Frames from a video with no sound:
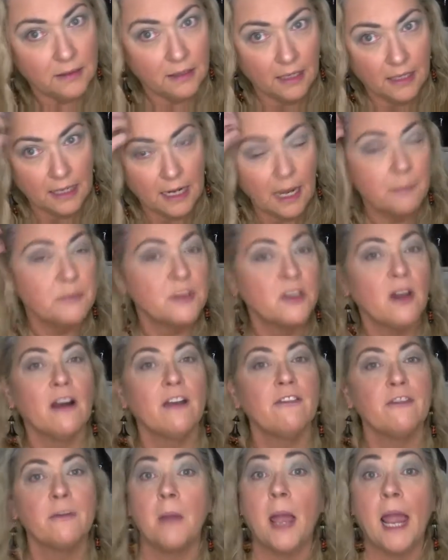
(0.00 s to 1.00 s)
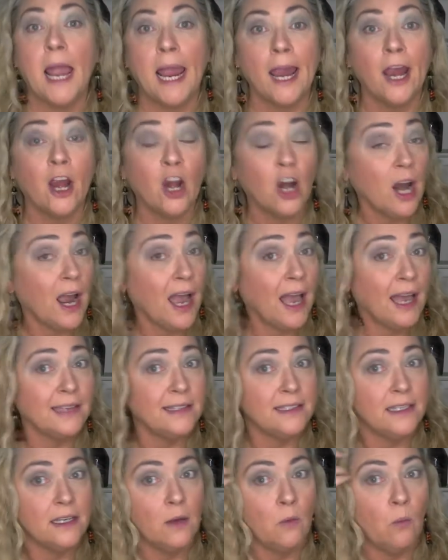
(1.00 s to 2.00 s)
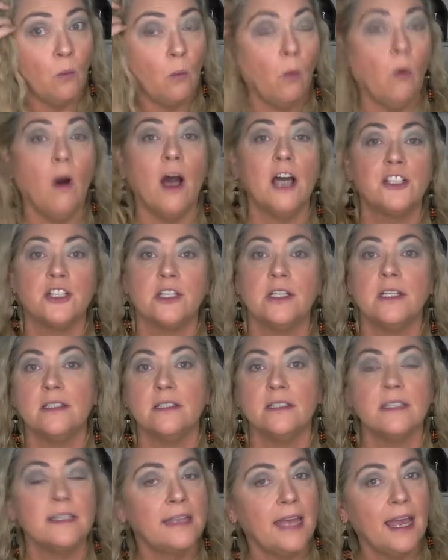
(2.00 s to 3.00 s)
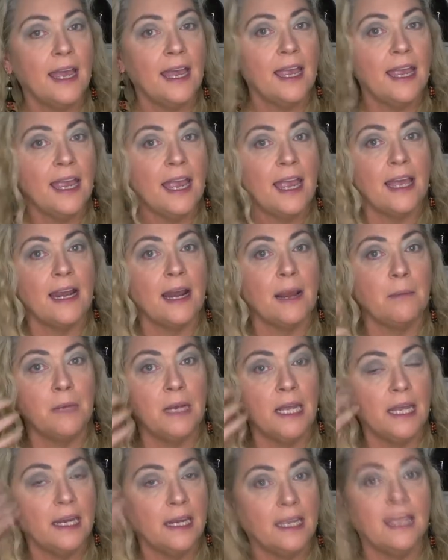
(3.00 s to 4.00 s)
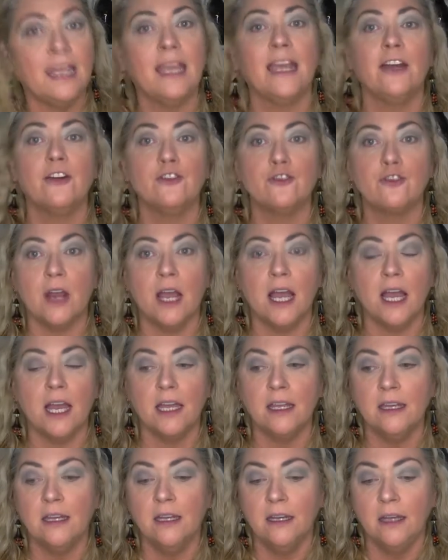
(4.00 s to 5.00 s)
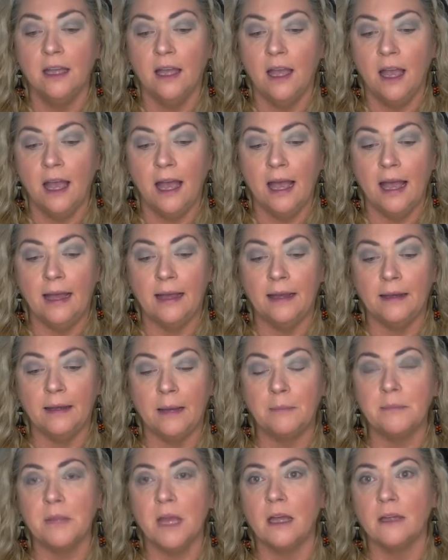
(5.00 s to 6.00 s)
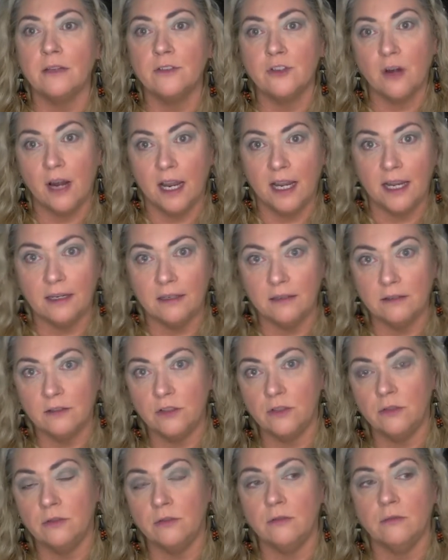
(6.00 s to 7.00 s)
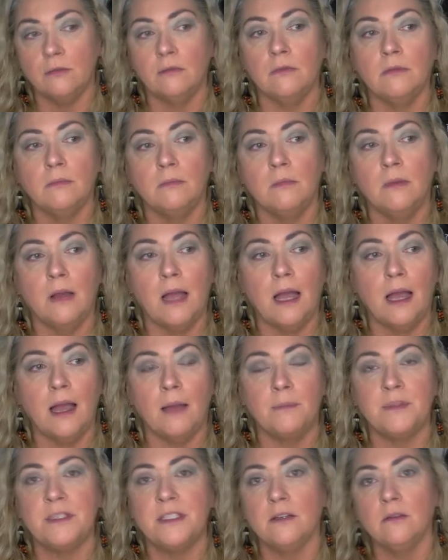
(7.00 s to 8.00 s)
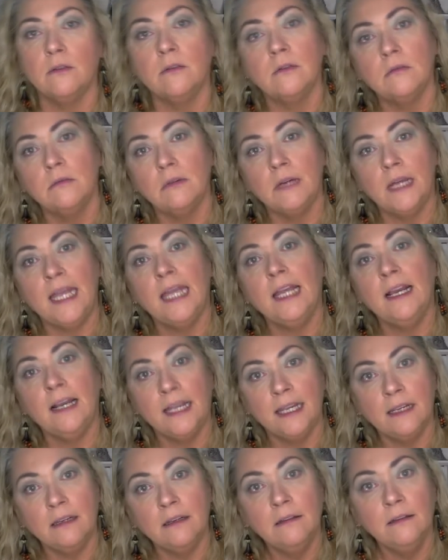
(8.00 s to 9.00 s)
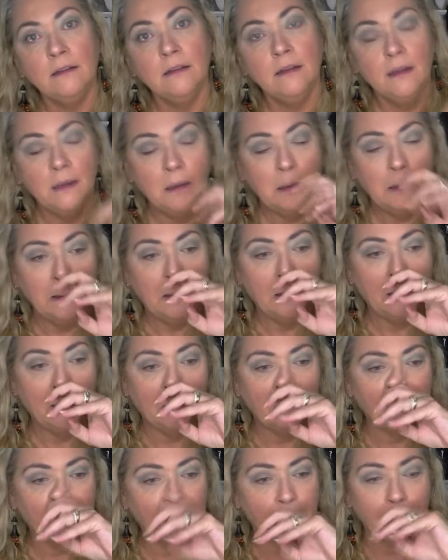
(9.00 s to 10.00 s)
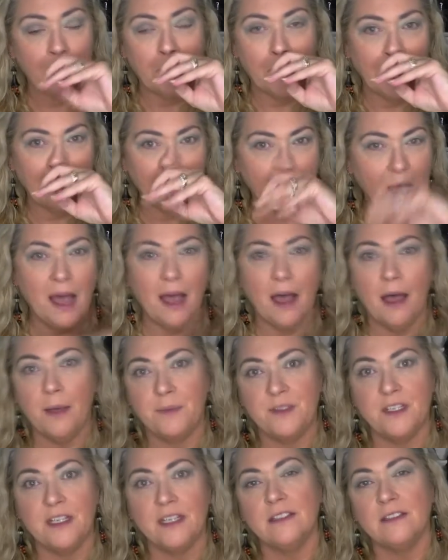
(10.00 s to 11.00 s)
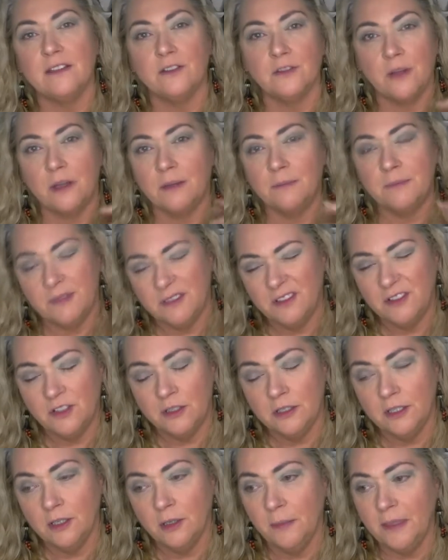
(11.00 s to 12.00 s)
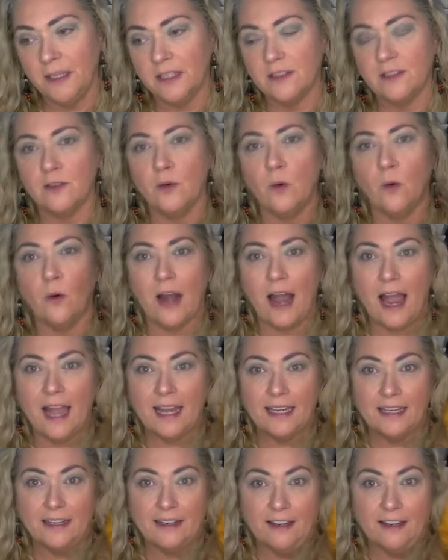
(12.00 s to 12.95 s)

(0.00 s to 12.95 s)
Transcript: And I'm sorry for my hair. I did wash it today and I'm letting it air dry. Uh, I'm not trying to, I'm still healing uh, from my biopsies. They're uh, still a bit sore. I can